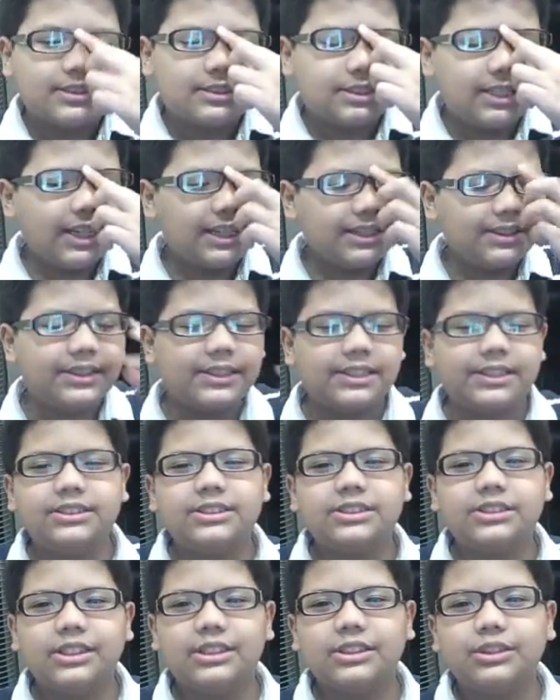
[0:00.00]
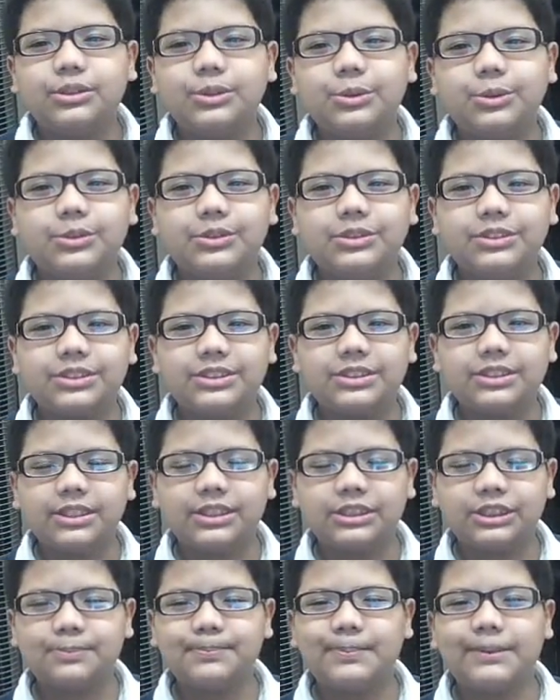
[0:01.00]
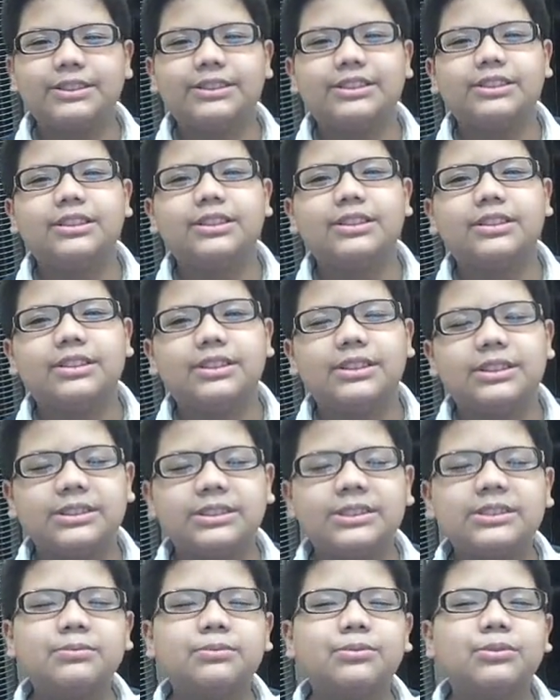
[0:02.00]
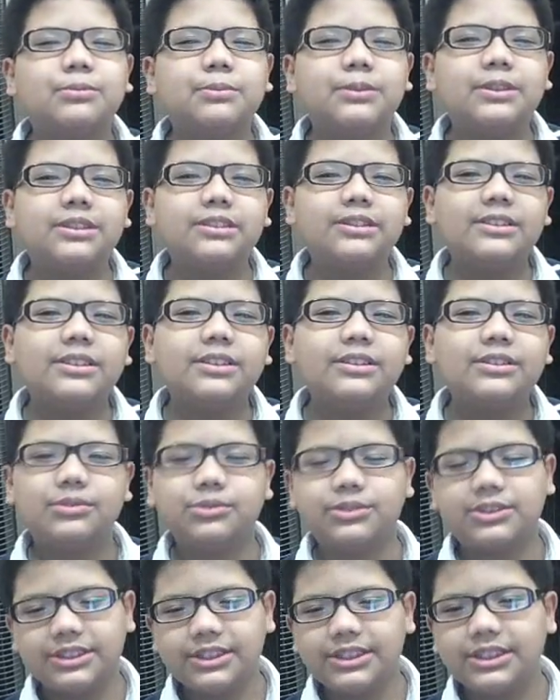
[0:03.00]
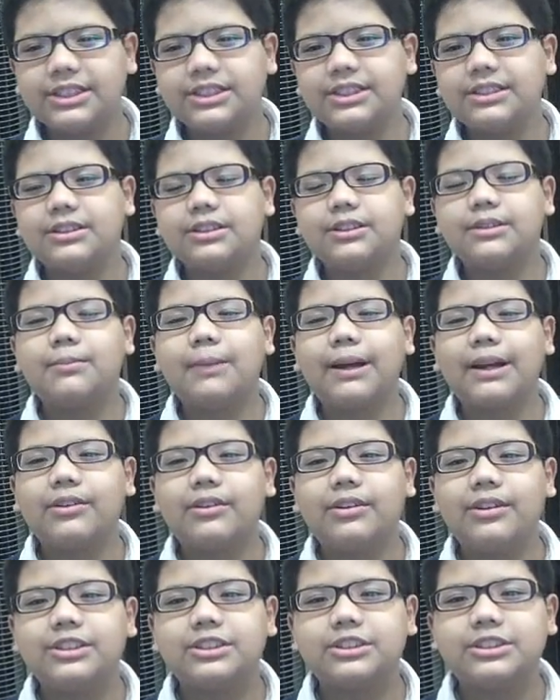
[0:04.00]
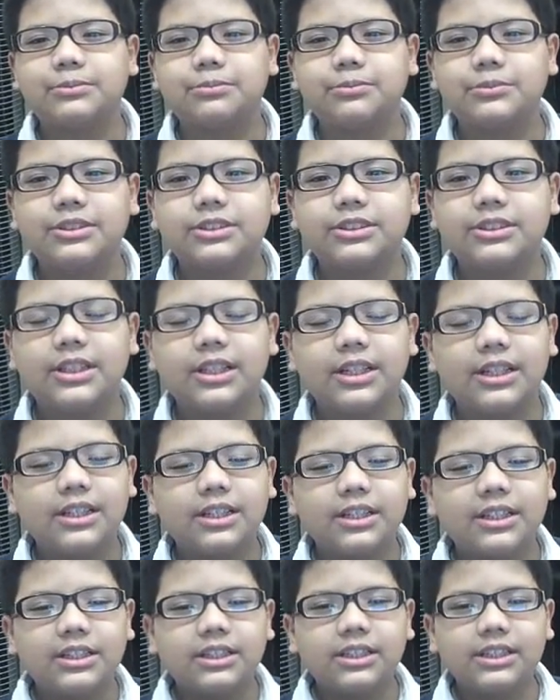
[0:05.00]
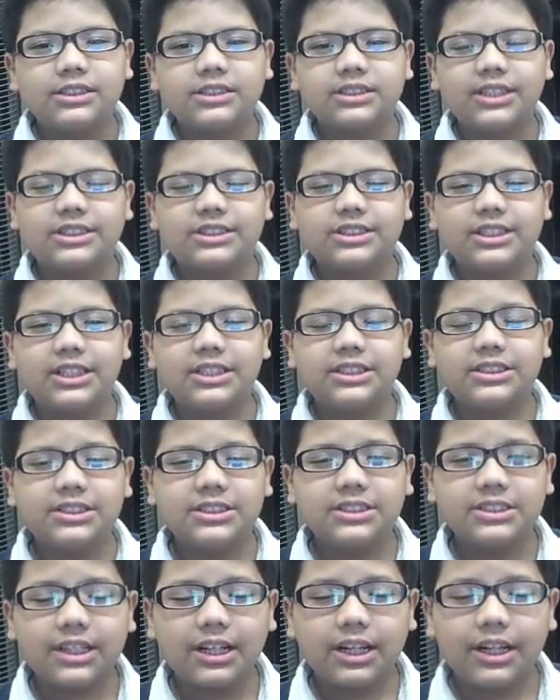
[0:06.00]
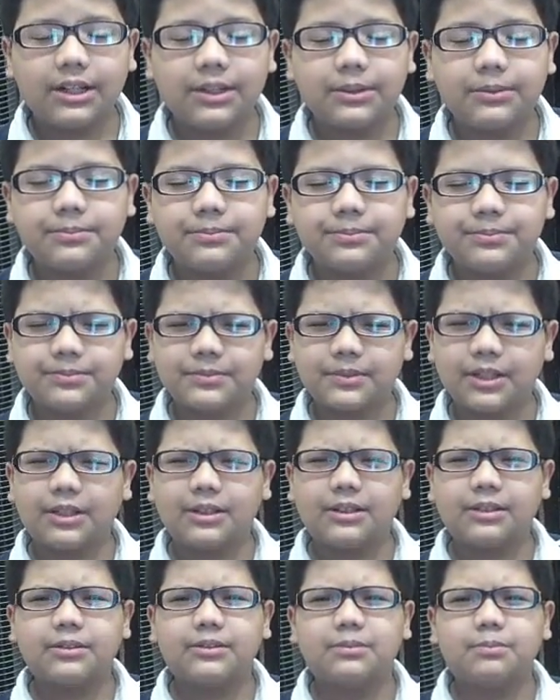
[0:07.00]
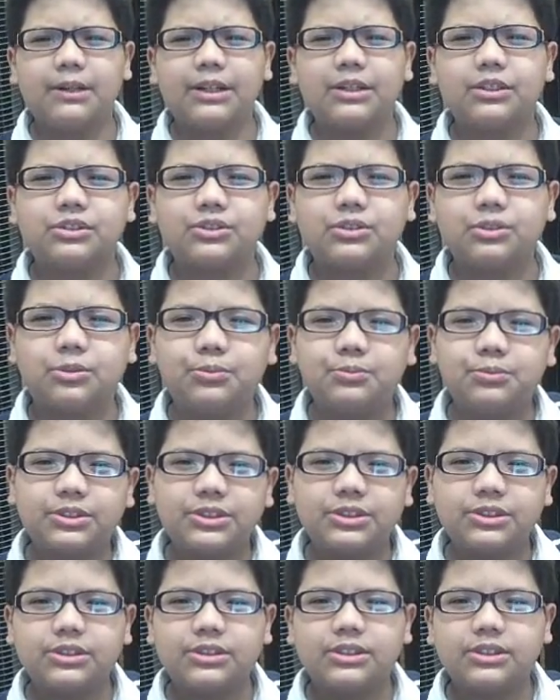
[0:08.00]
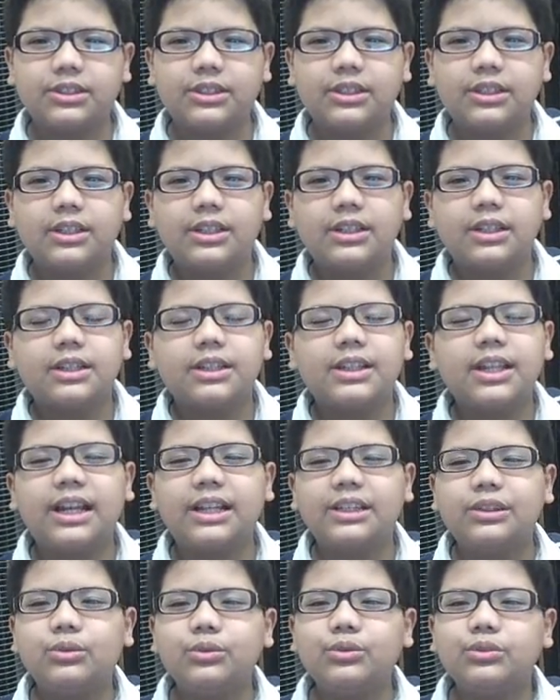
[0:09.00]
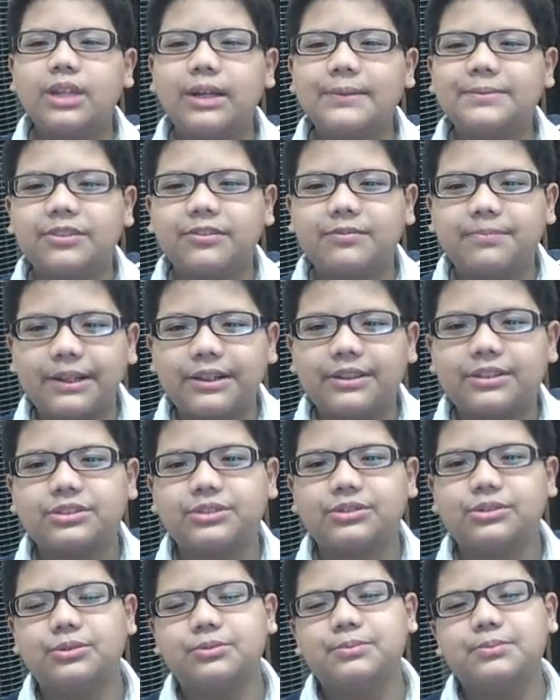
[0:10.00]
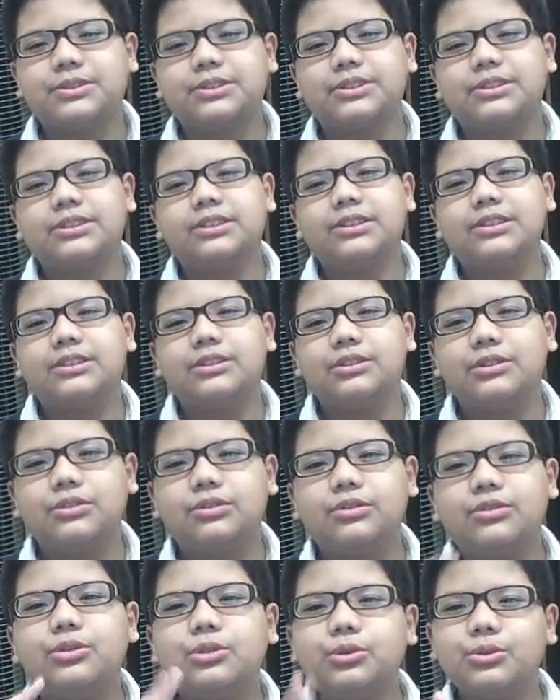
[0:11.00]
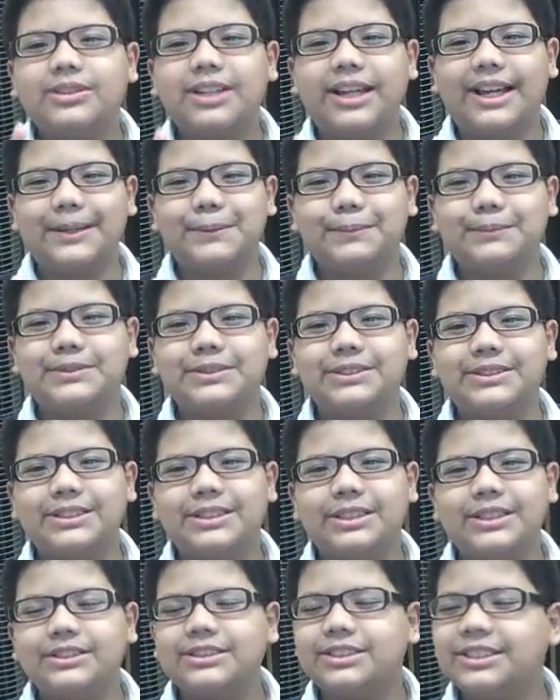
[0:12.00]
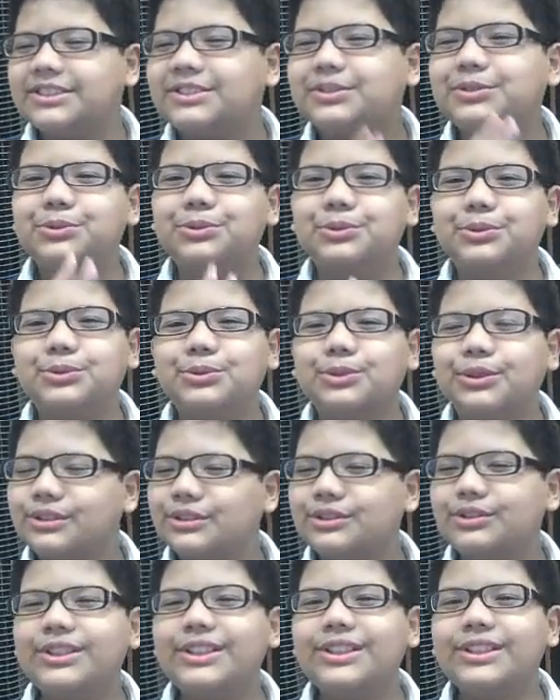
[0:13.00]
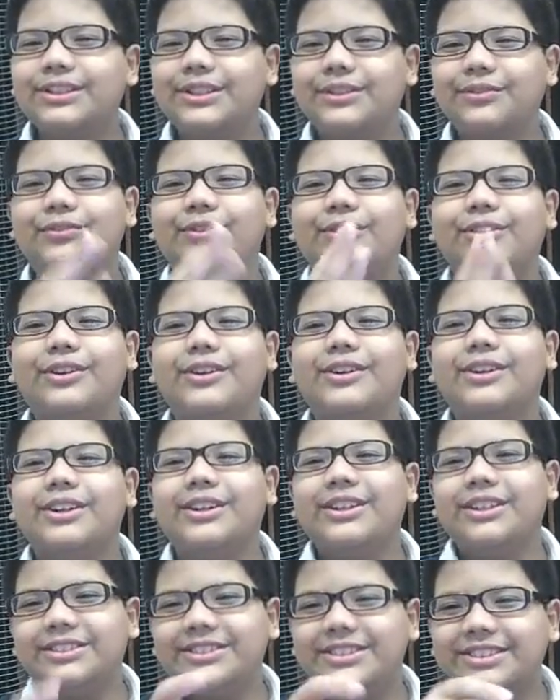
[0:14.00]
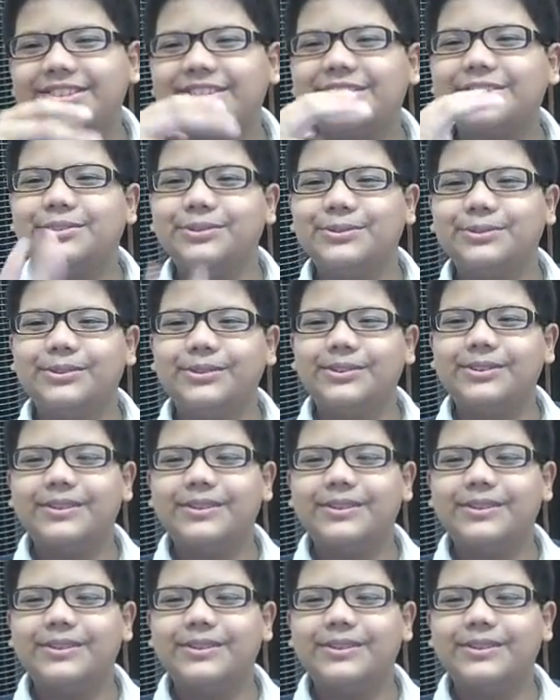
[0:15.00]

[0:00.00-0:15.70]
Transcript: Scientists use a special instrument to see the microorganisms, such as microscopes. There are 2 types of microscopes. 2 types, just 2, not 3, not 4, just 2.